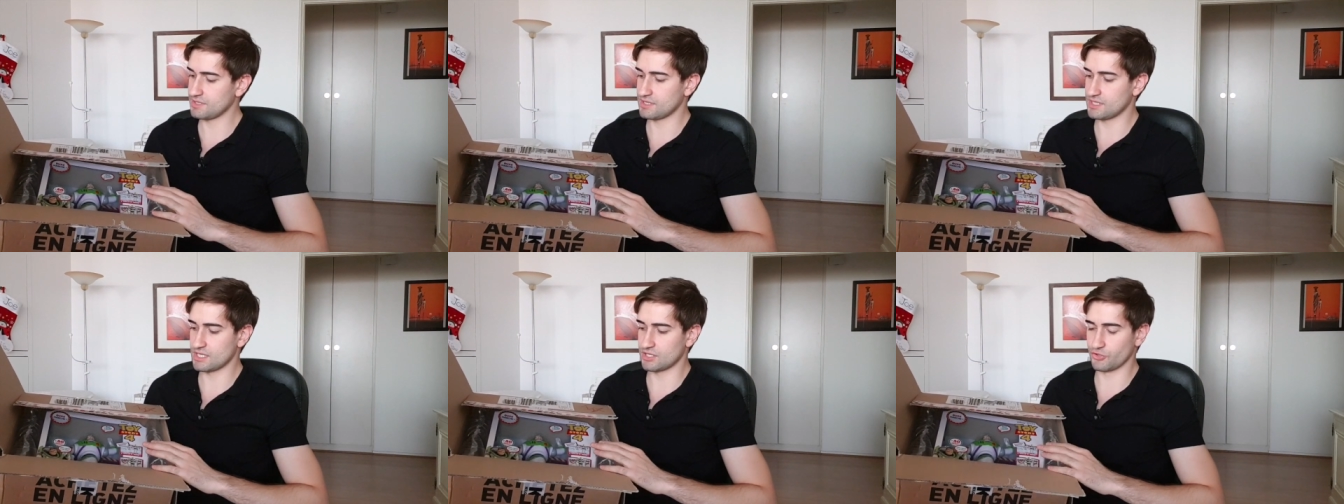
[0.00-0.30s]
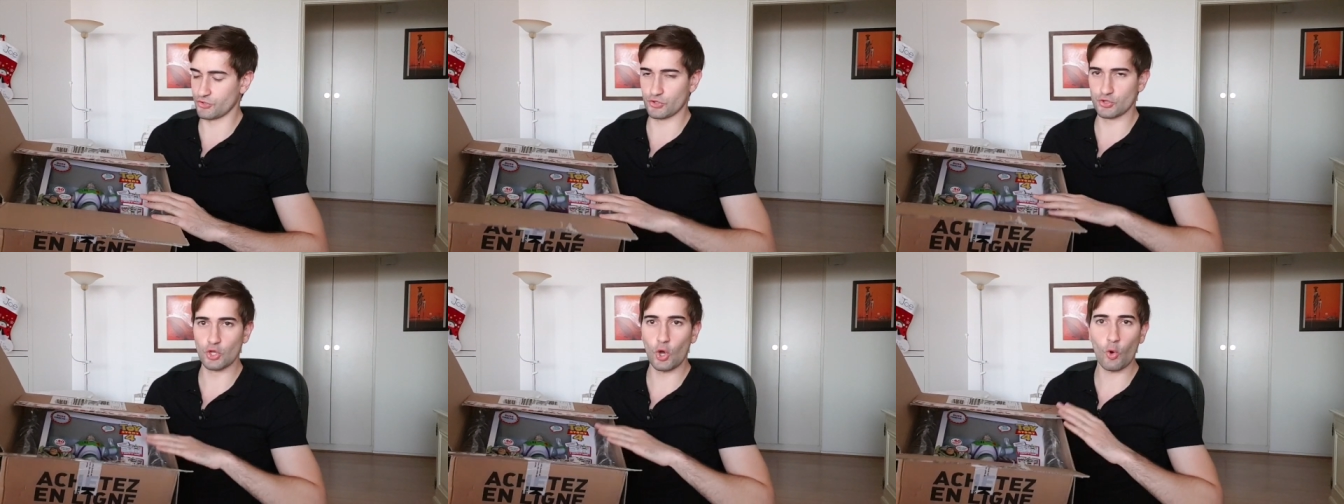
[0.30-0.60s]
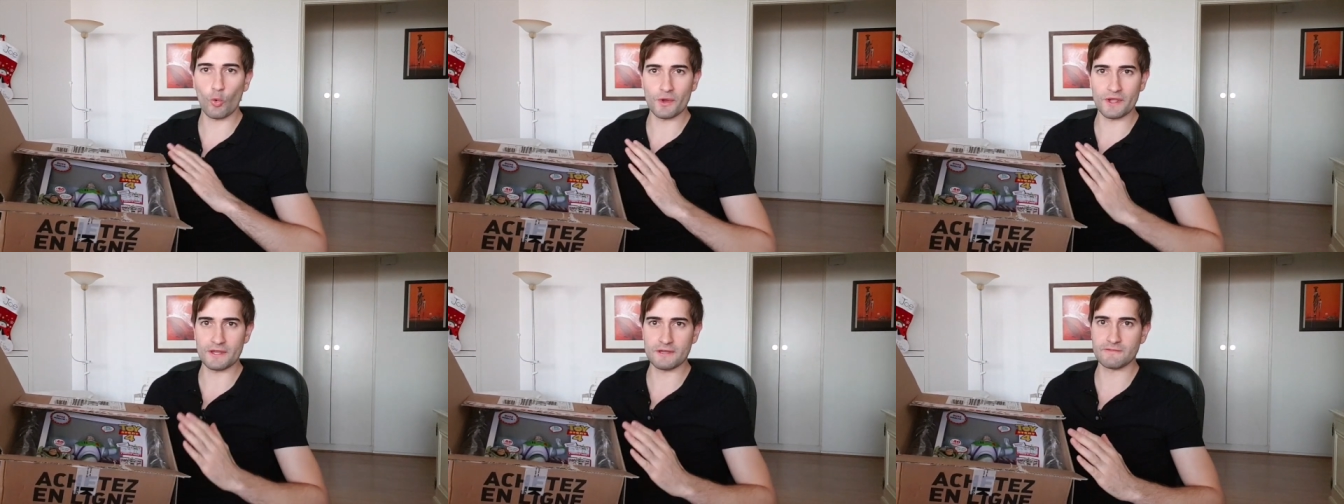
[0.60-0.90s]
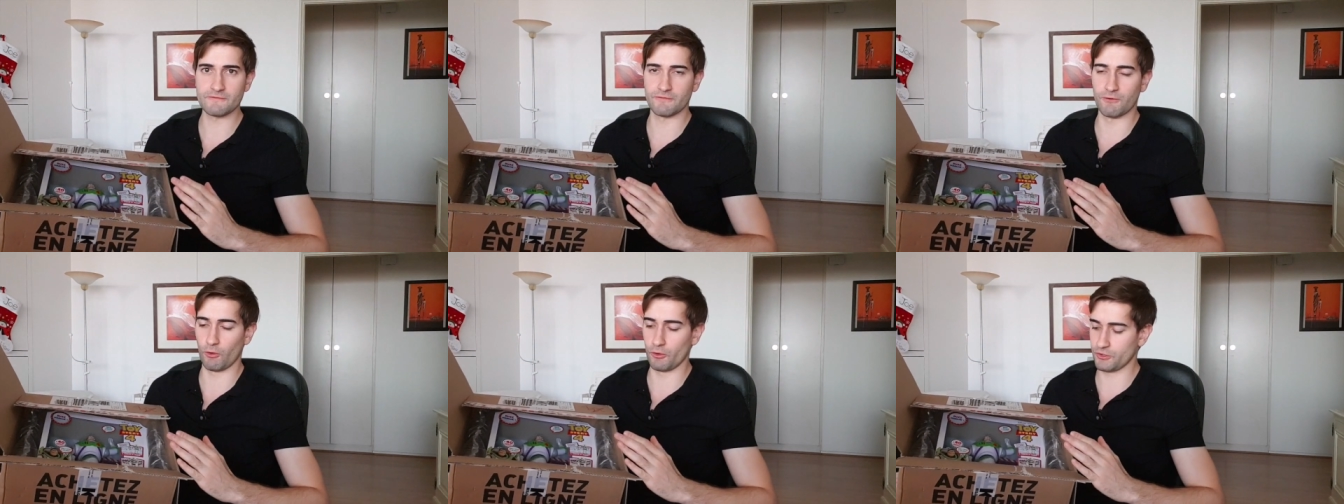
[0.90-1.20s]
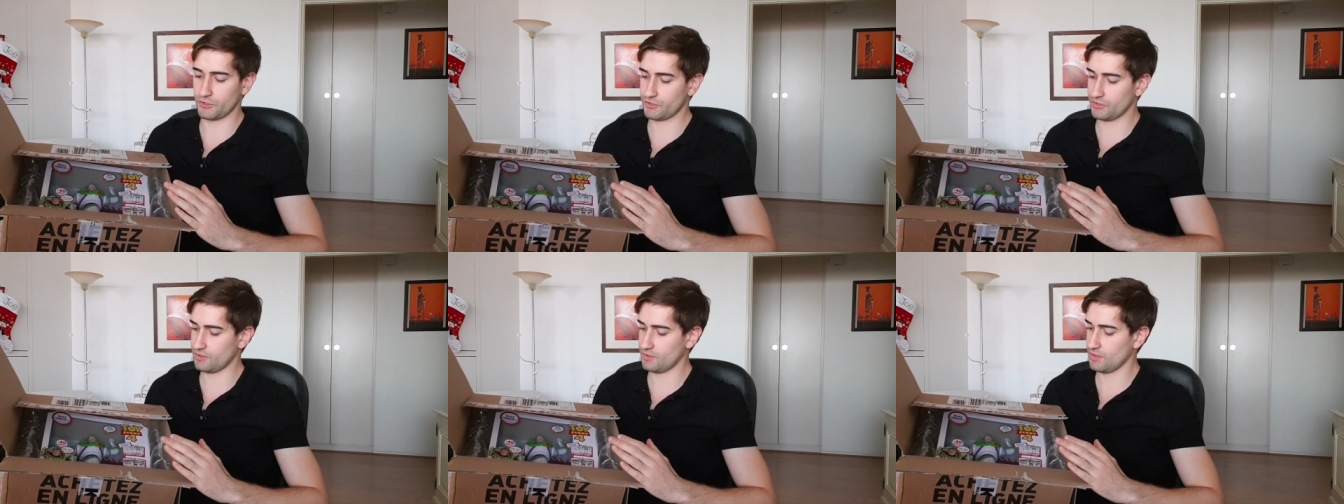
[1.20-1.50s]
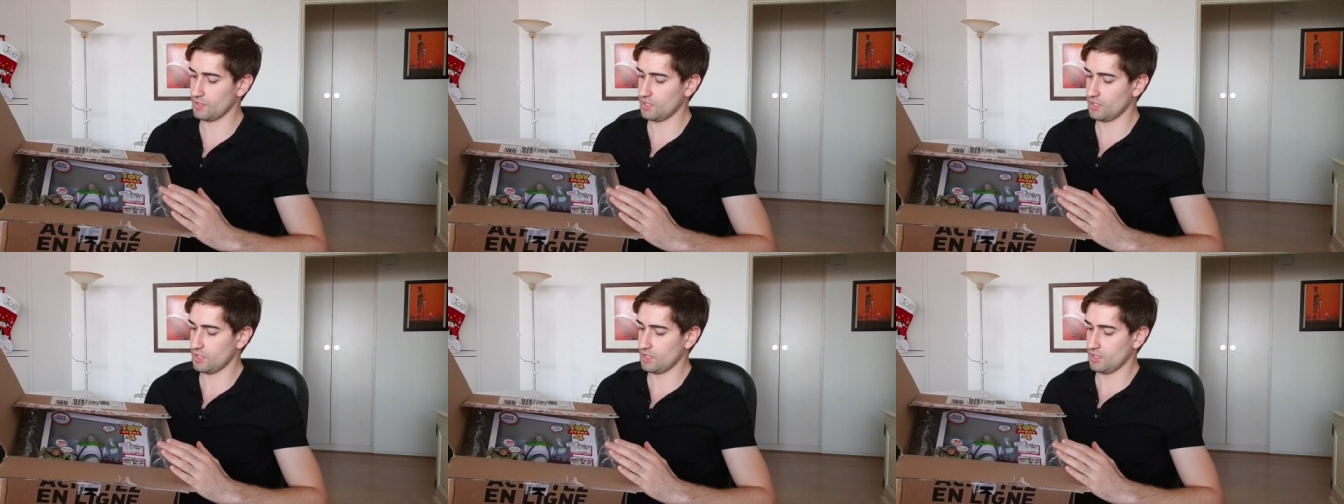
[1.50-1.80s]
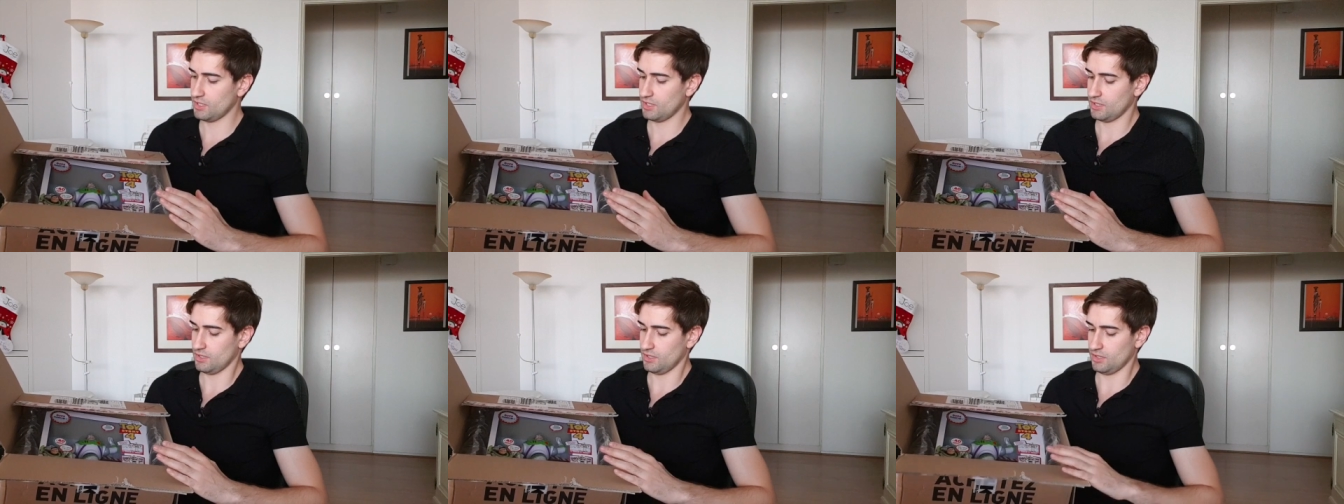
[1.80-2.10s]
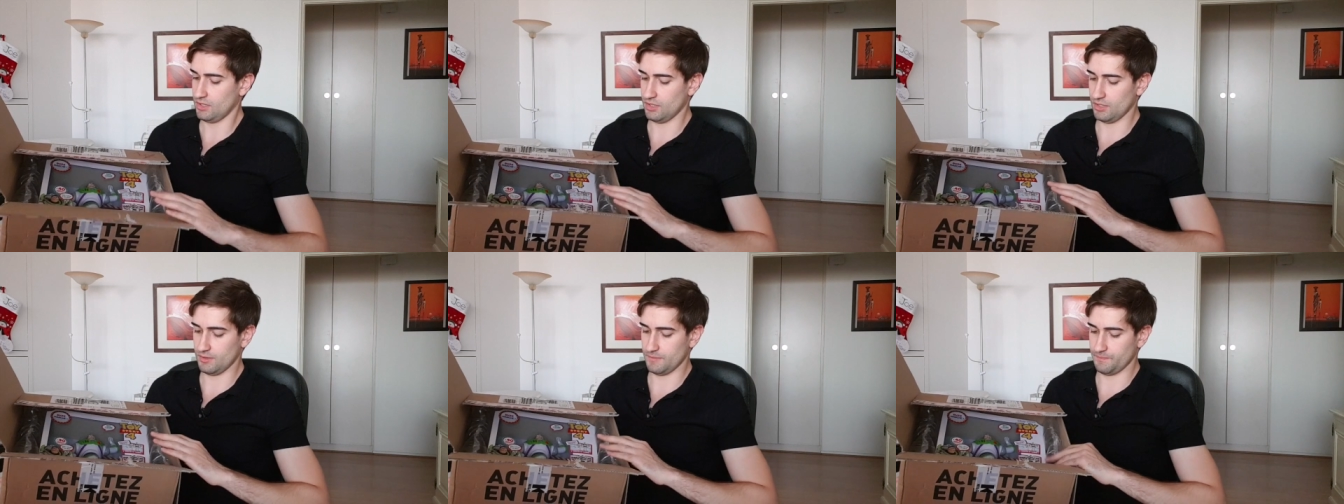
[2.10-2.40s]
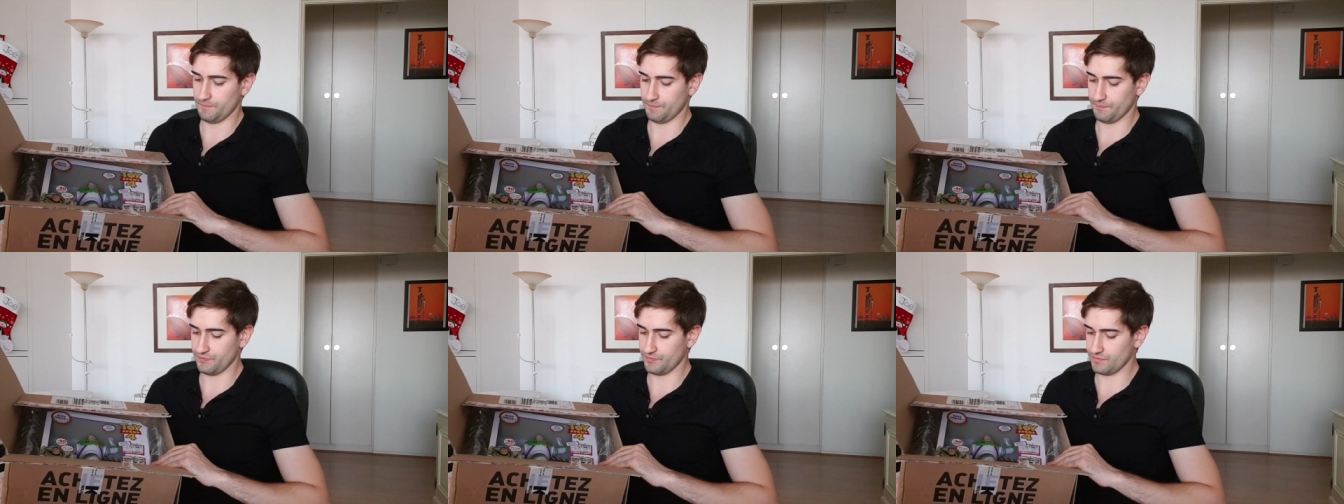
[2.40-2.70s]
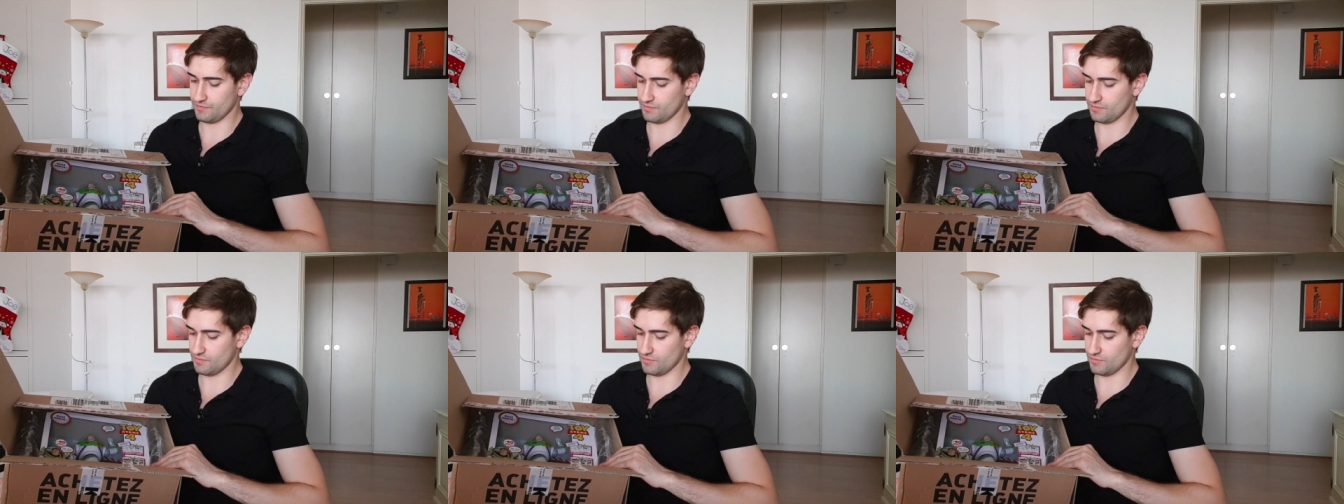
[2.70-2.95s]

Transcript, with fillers: there is no invoice. Um,